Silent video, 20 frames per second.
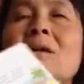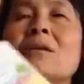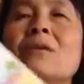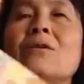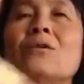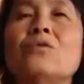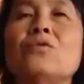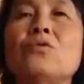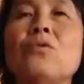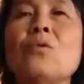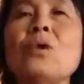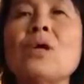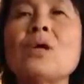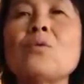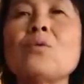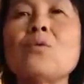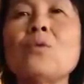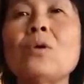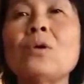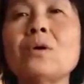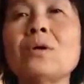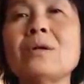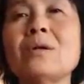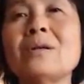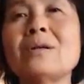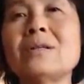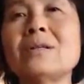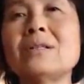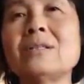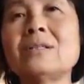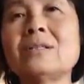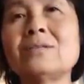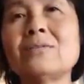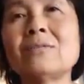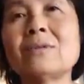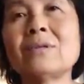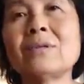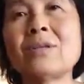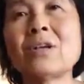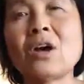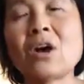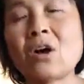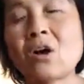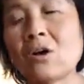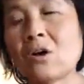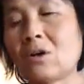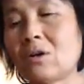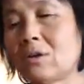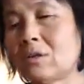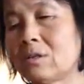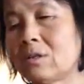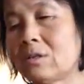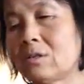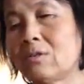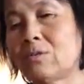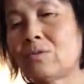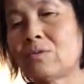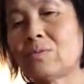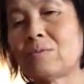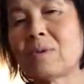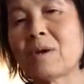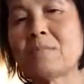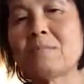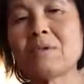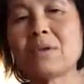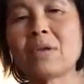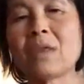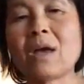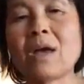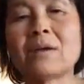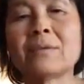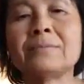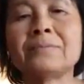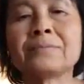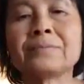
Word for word: the drawing water is really hard. You remember that